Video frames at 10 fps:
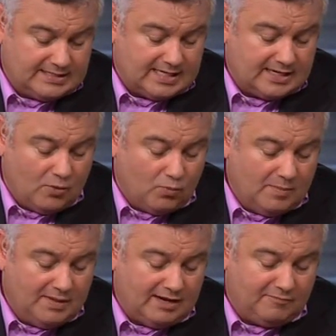He said,
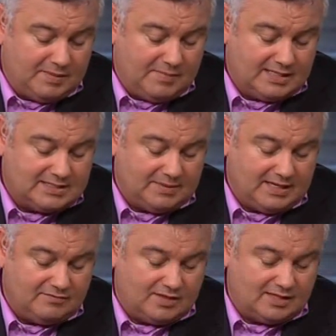women have been made to
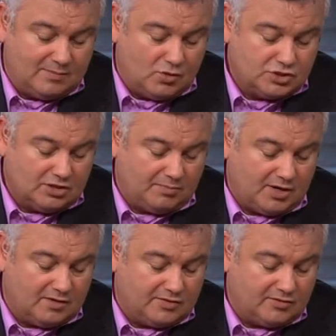believe that the emotional
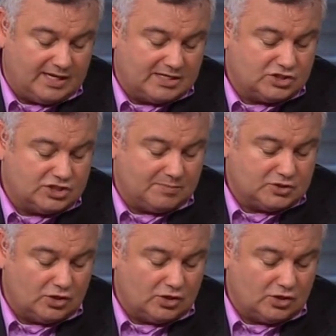part of the relationship